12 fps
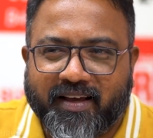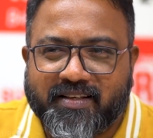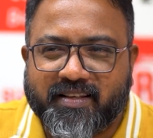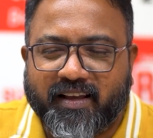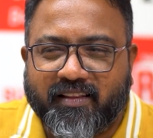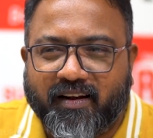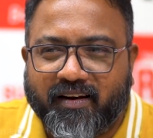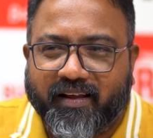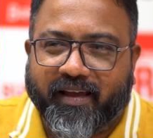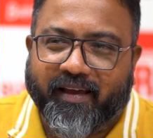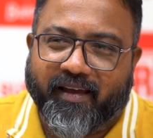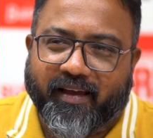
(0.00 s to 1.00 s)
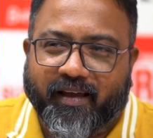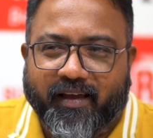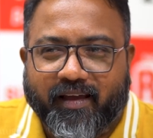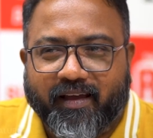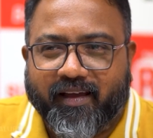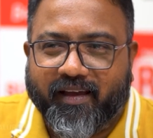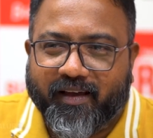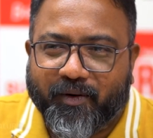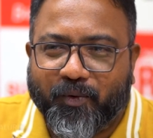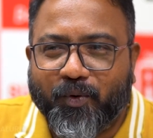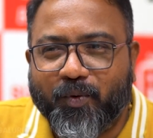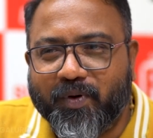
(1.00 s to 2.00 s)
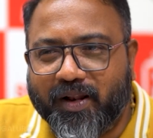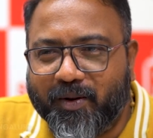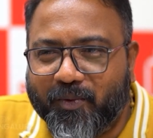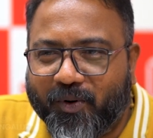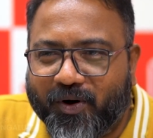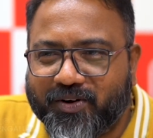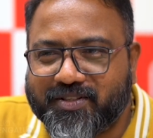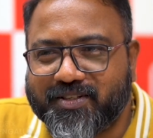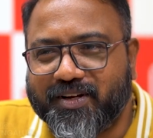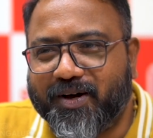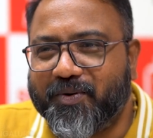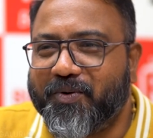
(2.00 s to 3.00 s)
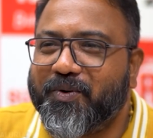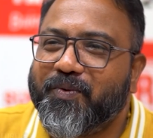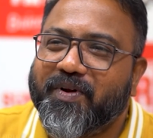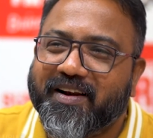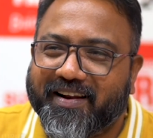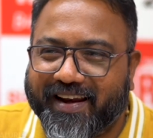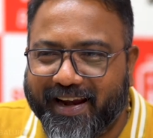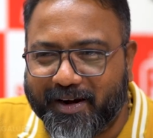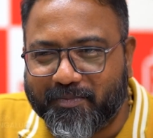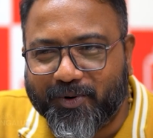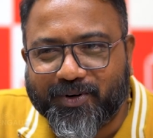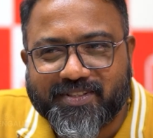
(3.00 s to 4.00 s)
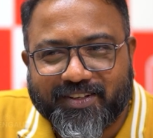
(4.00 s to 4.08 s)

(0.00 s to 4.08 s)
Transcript: saying that, hey, who will watch now? Who will read books?